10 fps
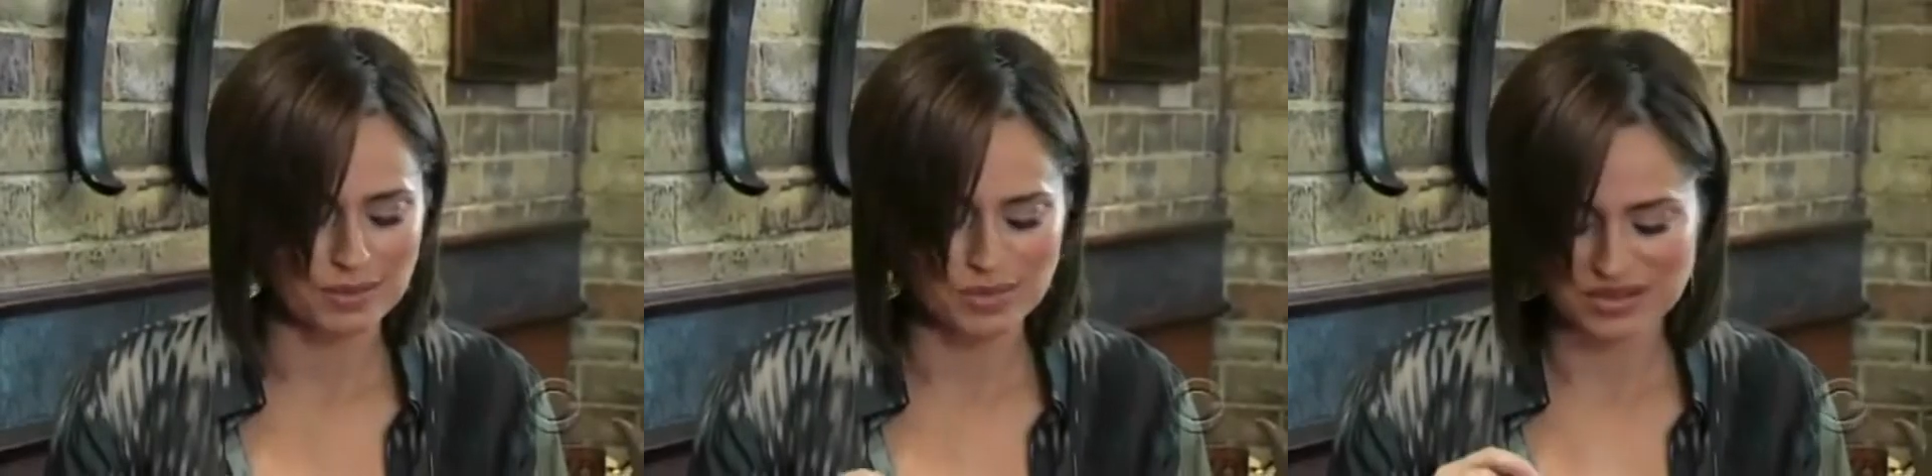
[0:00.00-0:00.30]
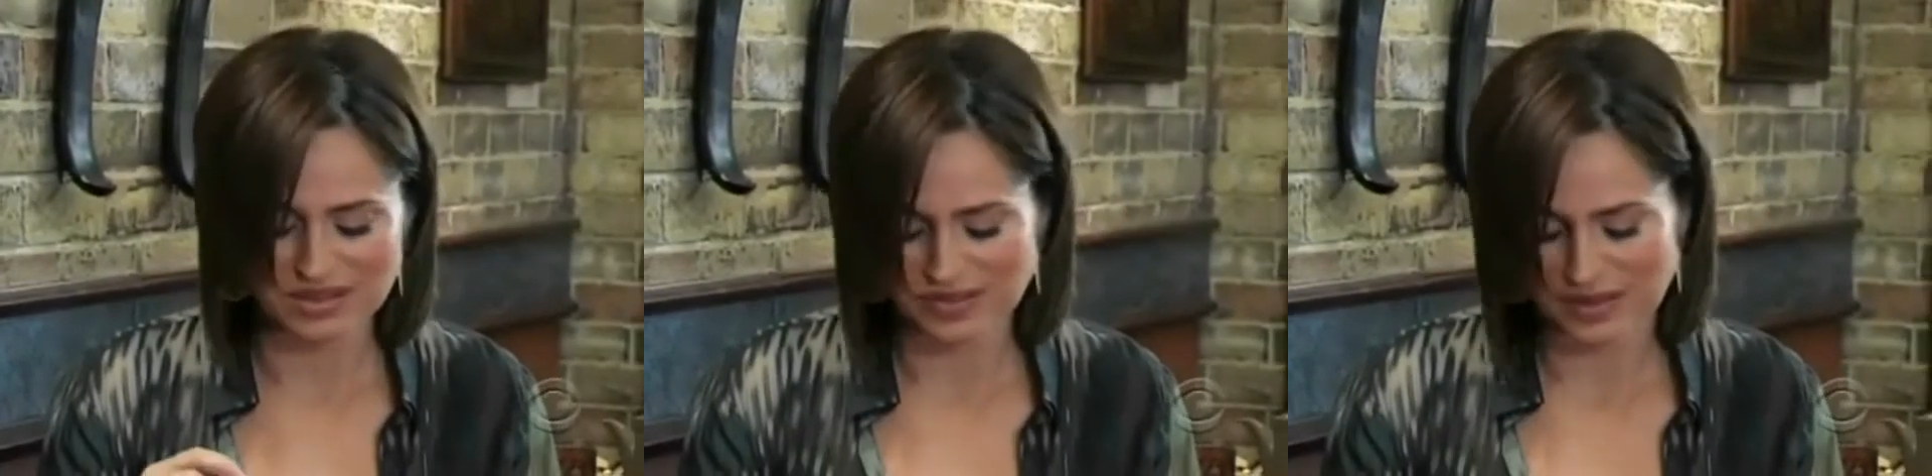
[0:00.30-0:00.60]
Can you
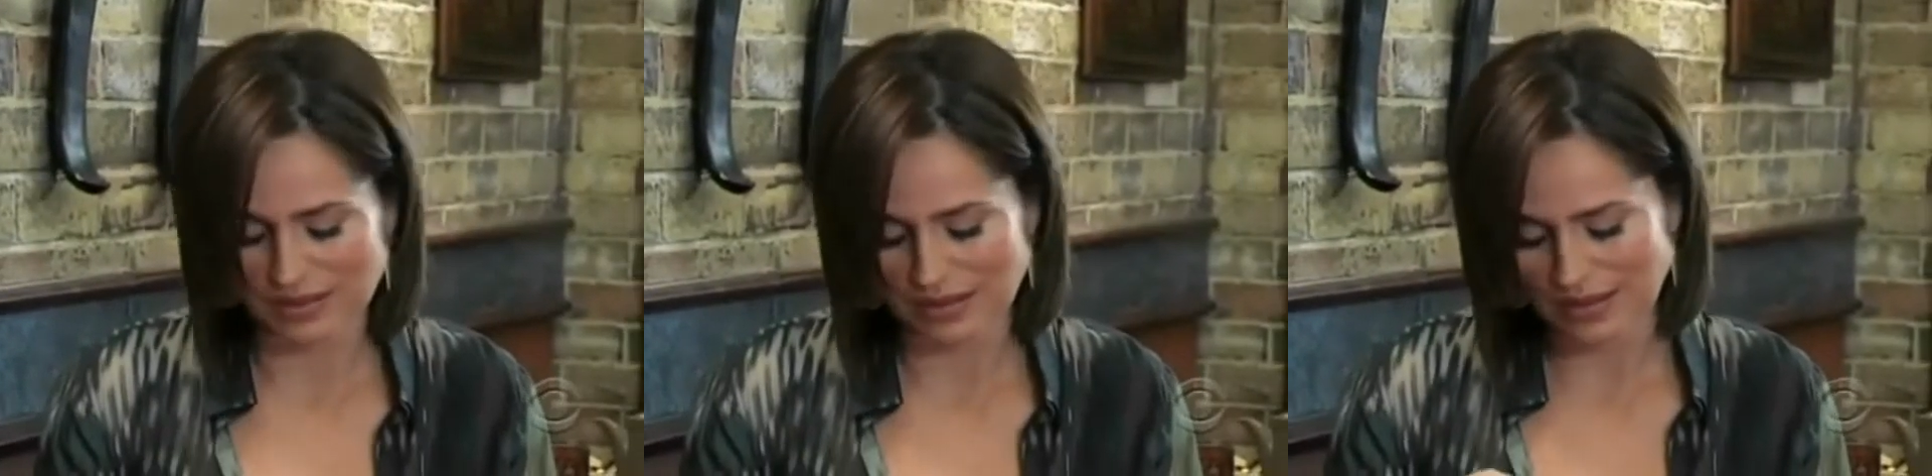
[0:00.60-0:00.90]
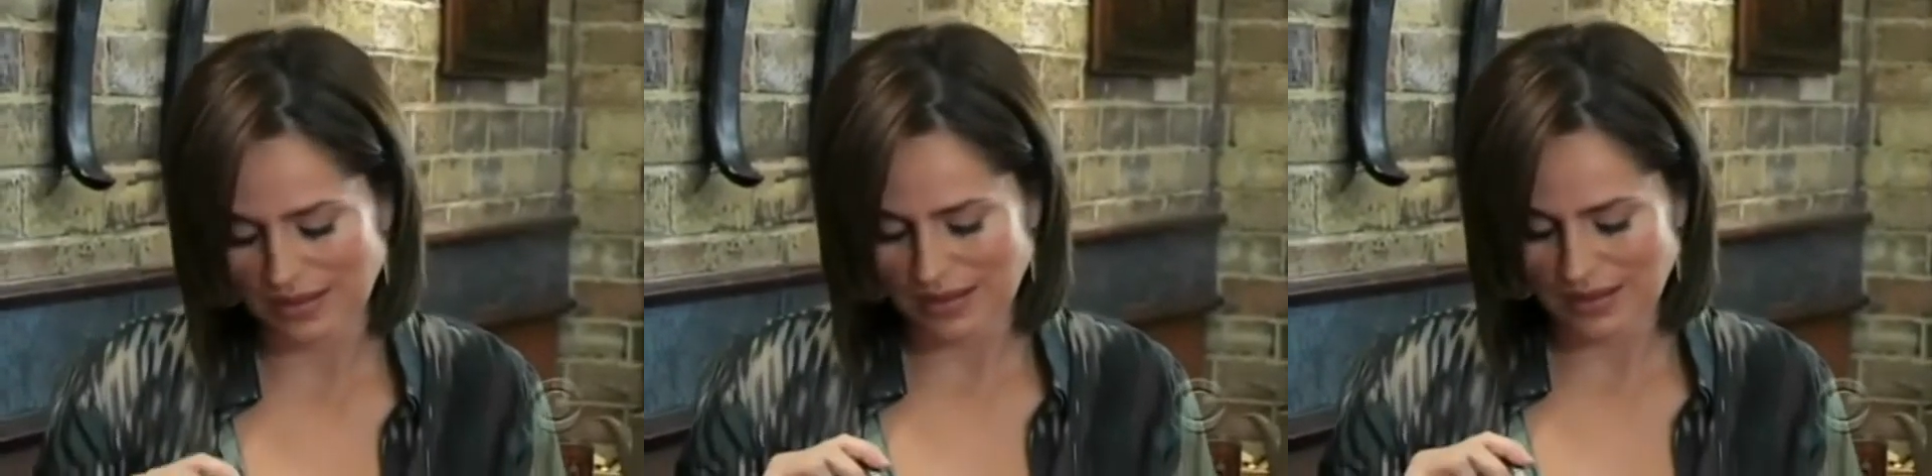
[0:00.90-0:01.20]
believe it?
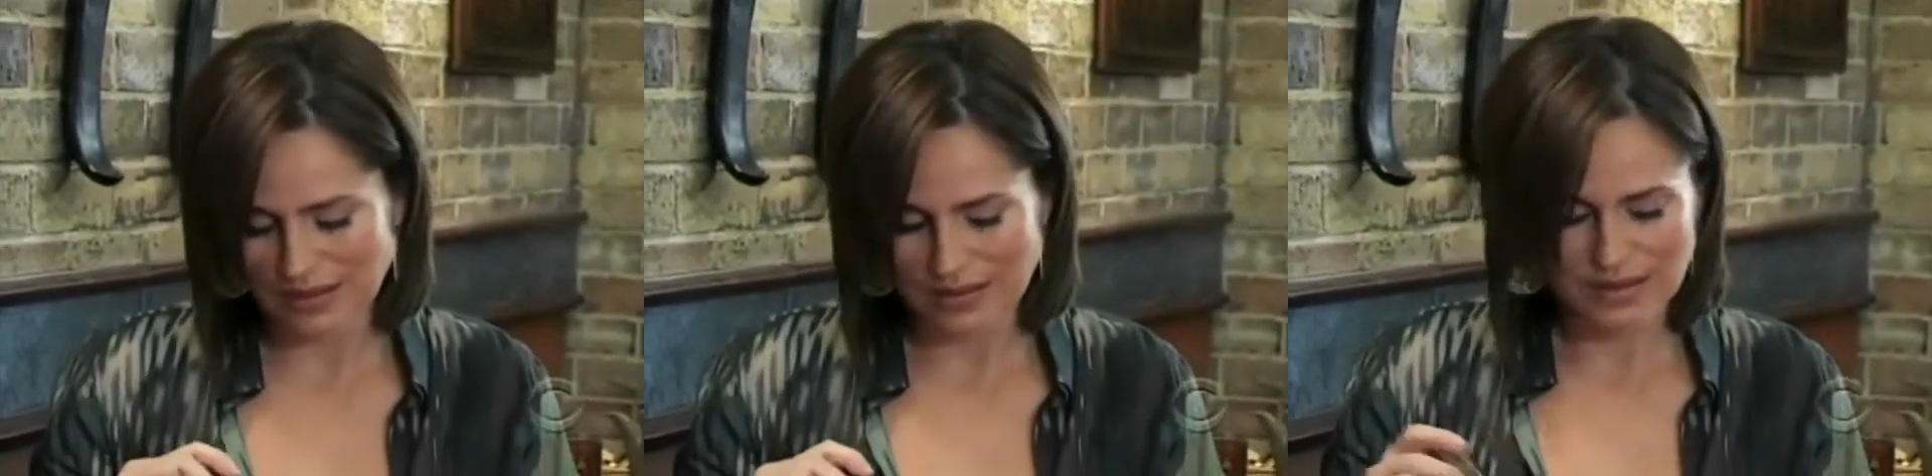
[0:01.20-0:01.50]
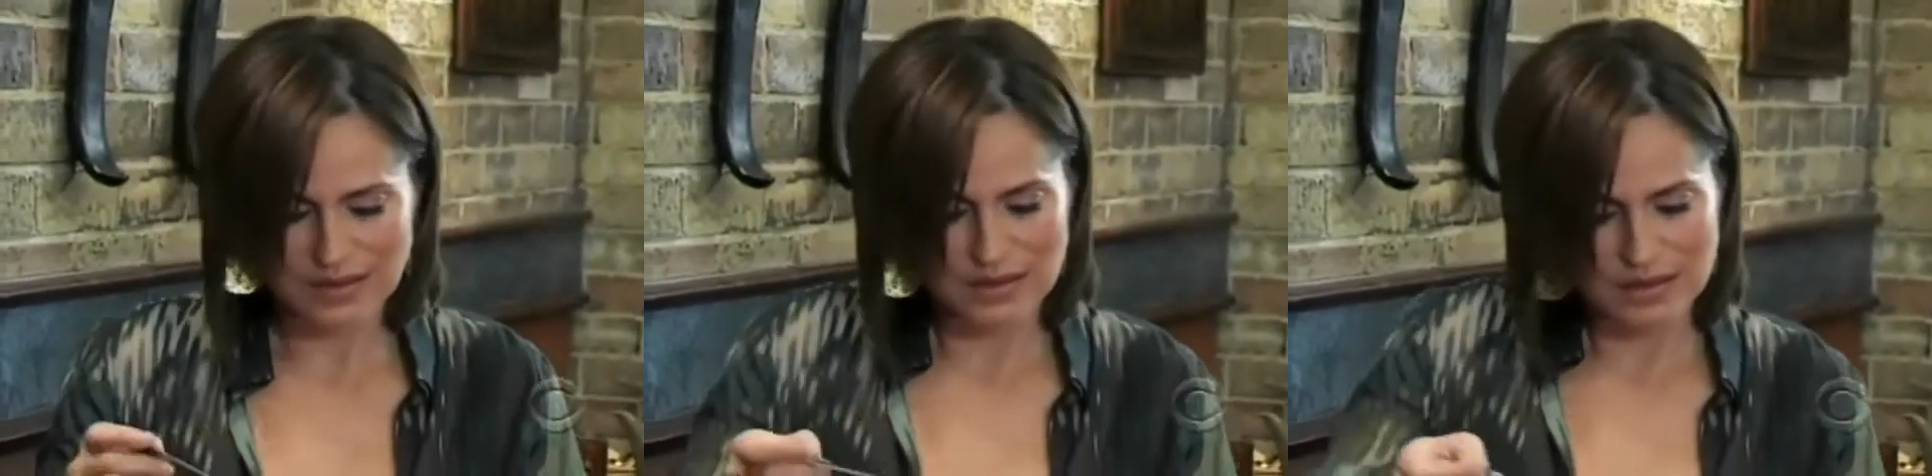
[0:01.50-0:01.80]

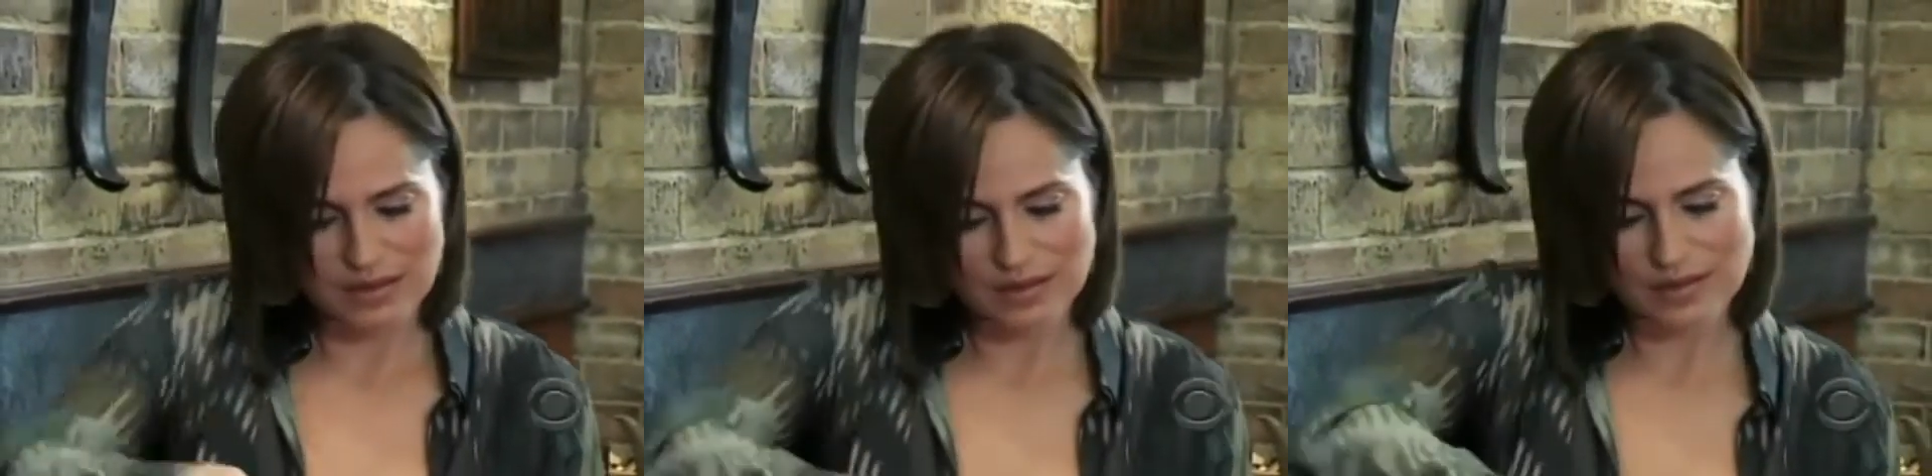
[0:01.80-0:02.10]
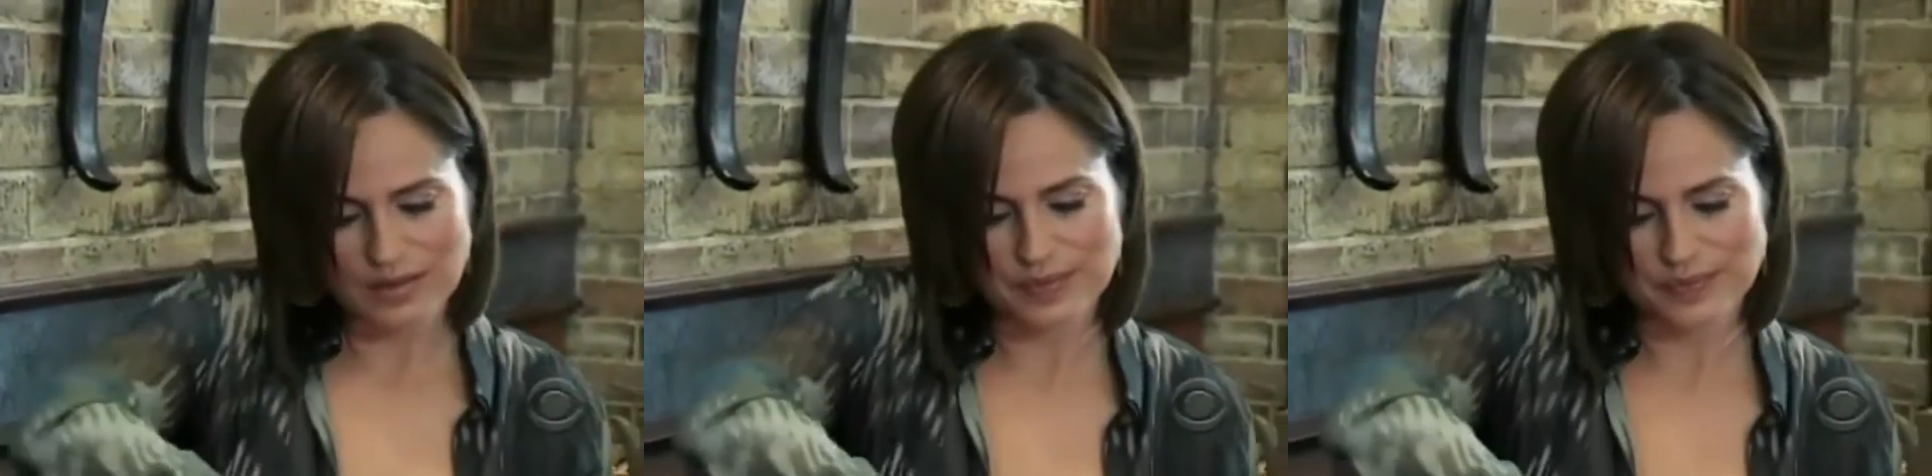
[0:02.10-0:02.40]
Yeah, it is a little
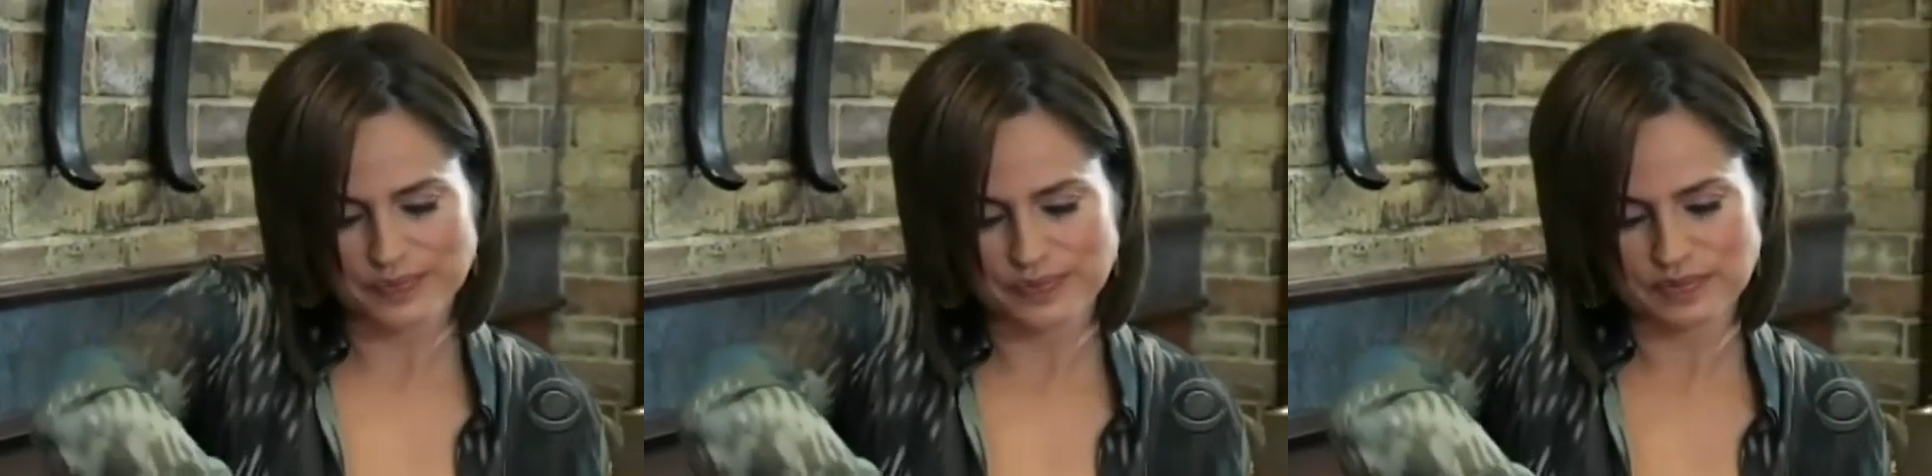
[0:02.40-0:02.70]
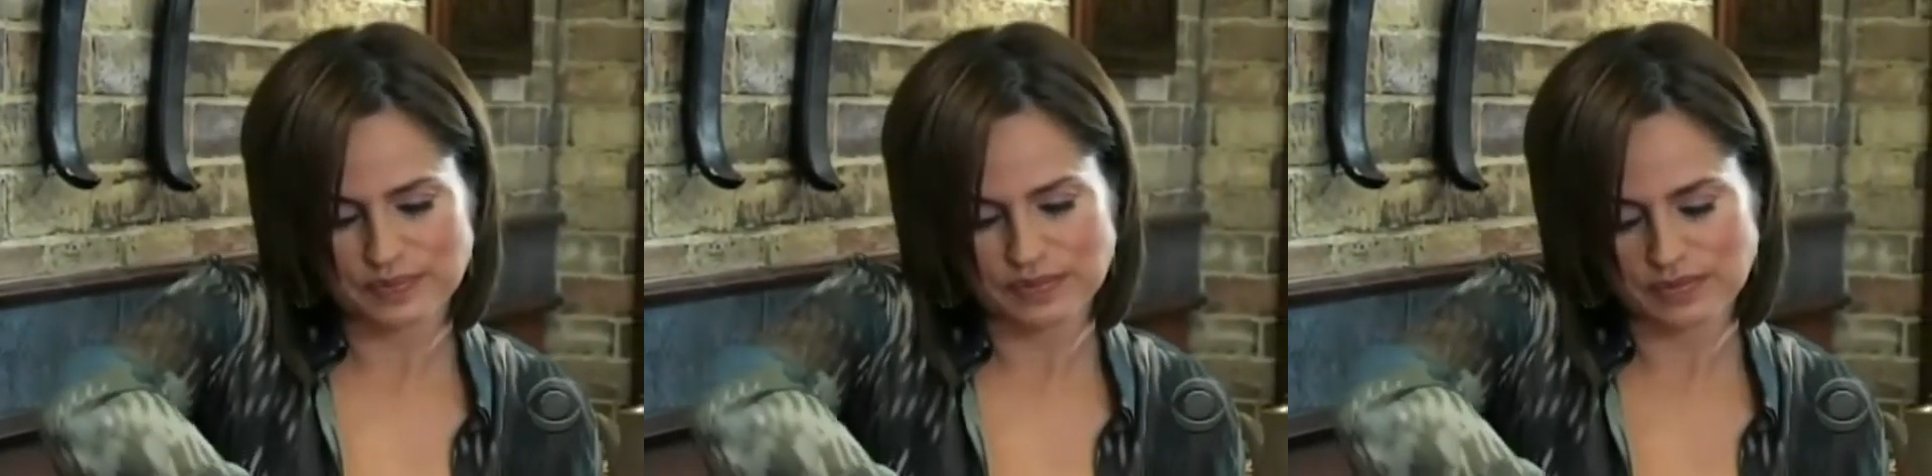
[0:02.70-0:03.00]
strange, but
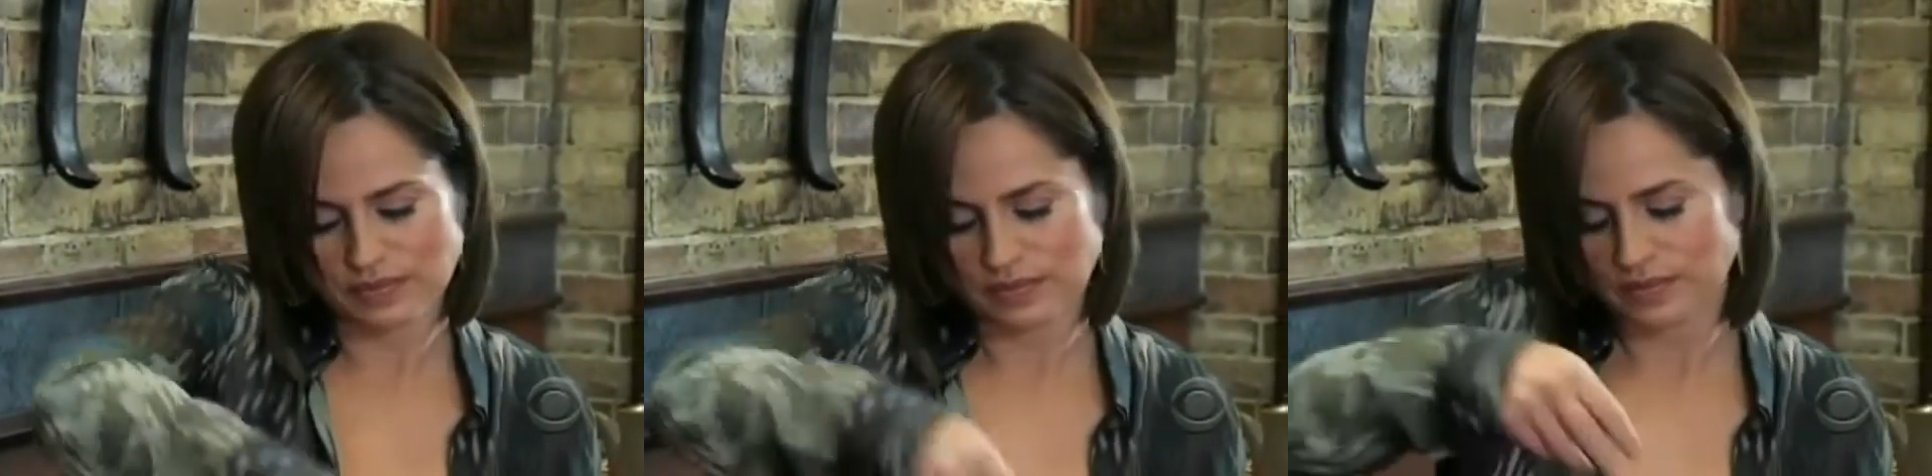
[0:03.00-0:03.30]
you know what?